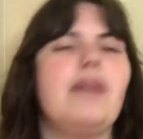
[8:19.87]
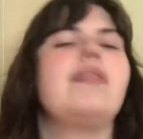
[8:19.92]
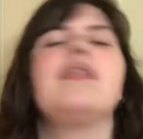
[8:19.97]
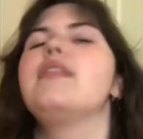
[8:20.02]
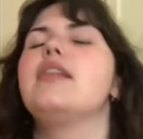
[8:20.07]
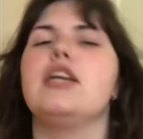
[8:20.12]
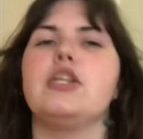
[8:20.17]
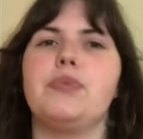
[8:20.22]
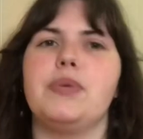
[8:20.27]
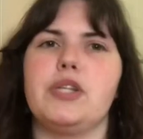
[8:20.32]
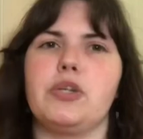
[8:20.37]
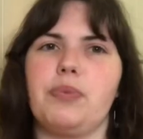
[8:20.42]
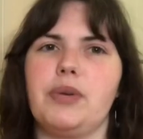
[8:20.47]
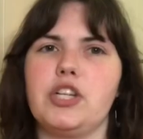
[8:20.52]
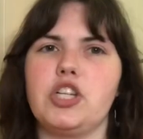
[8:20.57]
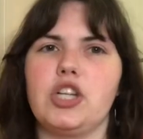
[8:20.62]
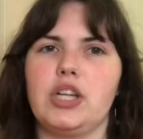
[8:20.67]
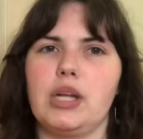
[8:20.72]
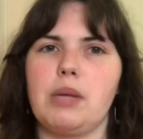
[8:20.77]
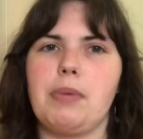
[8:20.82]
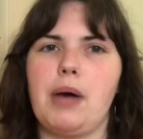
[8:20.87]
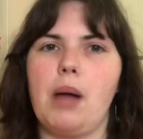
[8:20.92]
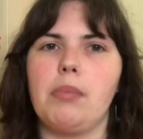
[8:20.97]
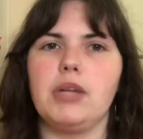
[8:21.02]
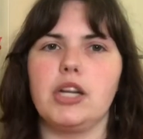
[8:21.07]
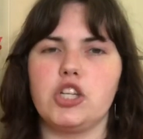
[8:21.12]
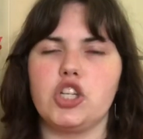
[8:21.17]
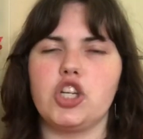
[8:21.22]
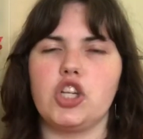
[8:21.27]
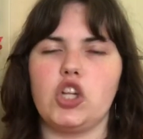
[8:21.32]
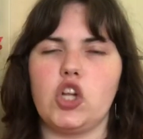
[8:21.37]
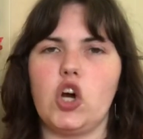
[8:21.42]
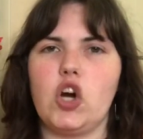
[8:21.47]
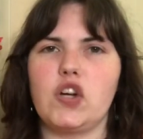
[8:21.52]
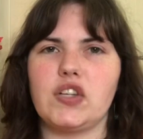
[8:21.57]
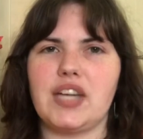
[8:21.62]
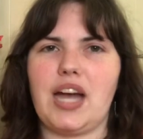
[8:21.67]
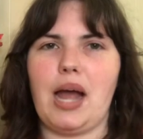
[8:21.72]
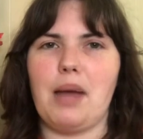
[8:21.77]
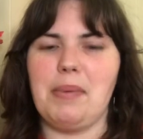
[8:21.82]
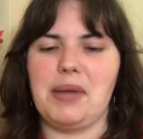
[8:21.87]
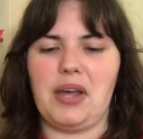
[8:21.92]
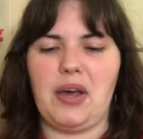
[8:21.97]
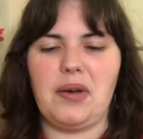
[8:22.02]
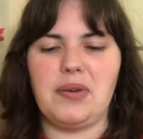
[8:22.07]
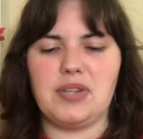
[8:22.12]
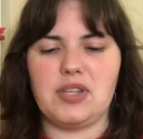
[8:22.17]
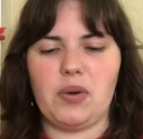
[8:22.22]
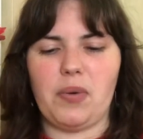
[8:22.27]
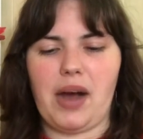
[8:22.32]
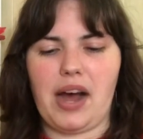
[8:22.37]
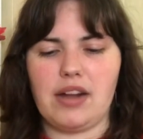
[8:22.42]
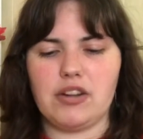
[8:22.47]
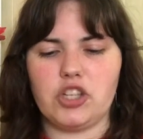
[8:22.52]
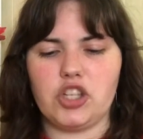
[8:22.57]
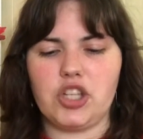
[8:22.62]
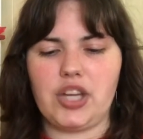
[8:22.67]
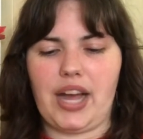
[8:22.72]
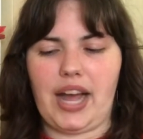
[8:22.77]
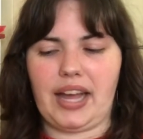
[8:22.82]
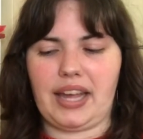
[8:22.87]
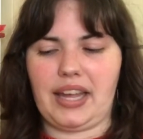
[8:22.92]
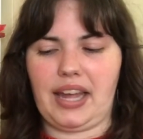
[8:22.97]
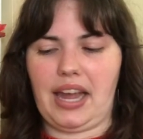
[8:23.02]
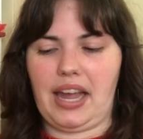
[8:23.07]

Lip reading: This was originally published a long time ago, so I'll check.